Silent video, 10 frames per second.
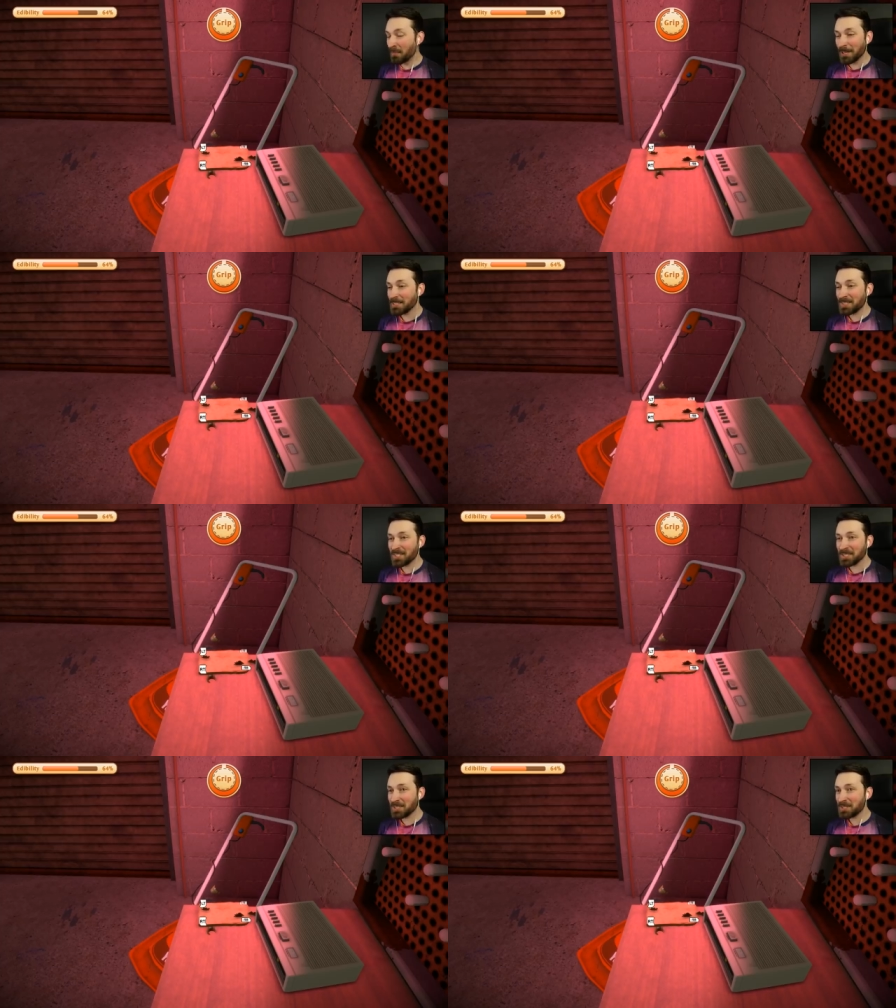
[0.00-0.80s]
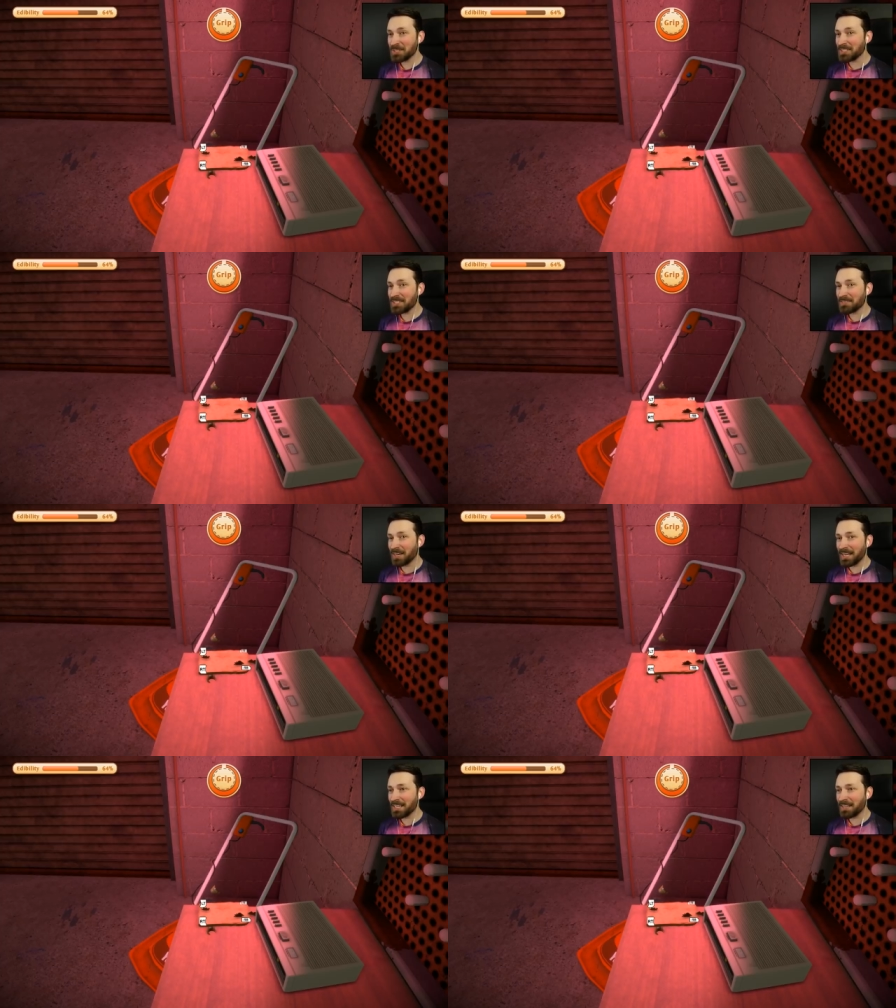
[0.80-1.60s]
Buttons are good,
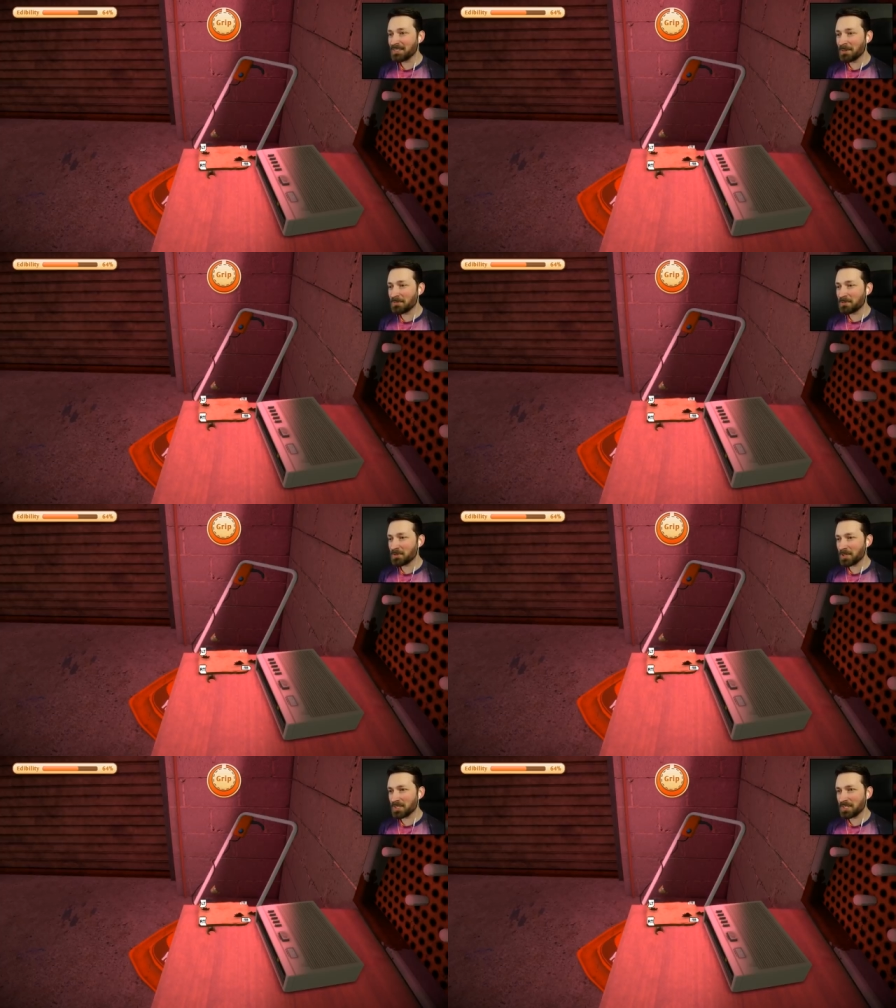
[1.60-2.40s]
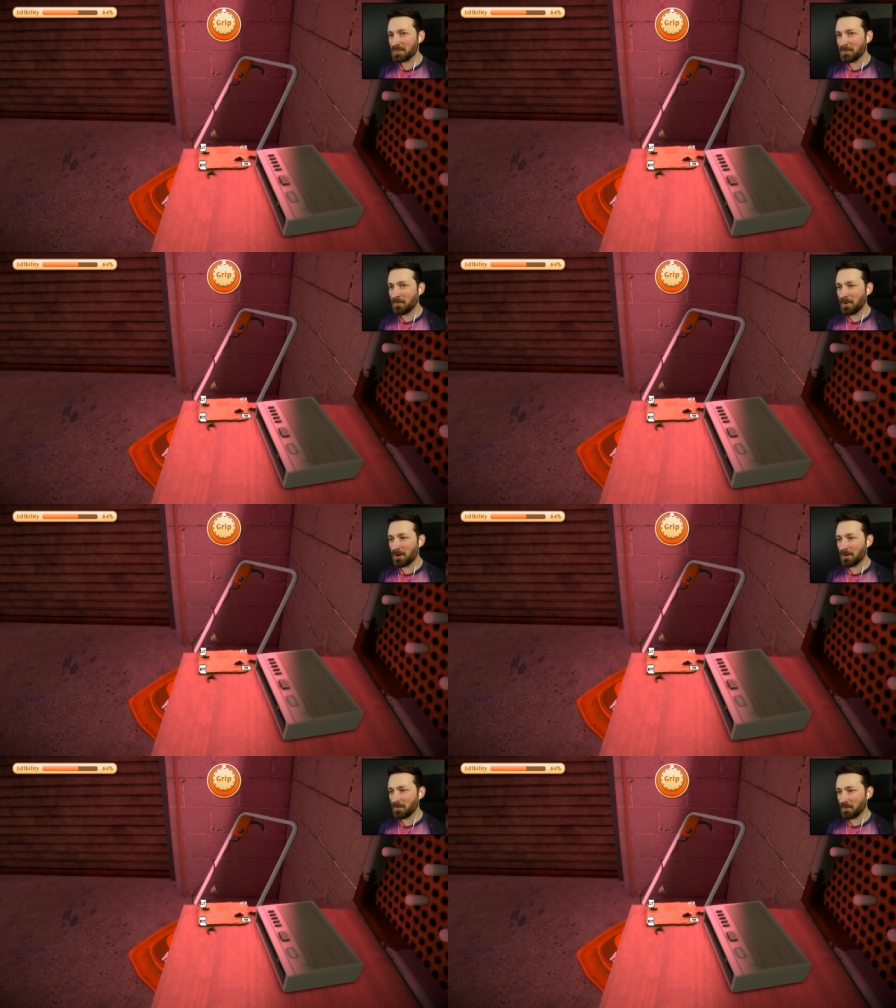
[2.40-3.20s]
right? I don't trust the
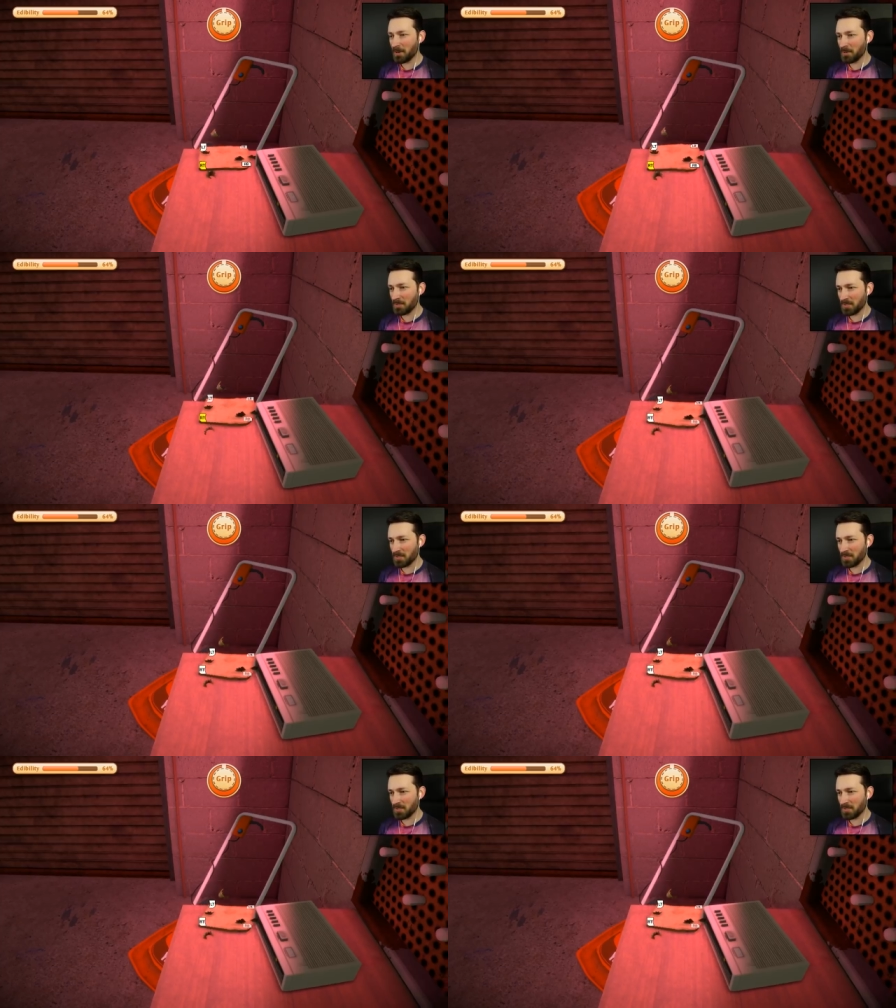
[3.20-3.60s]
wall though,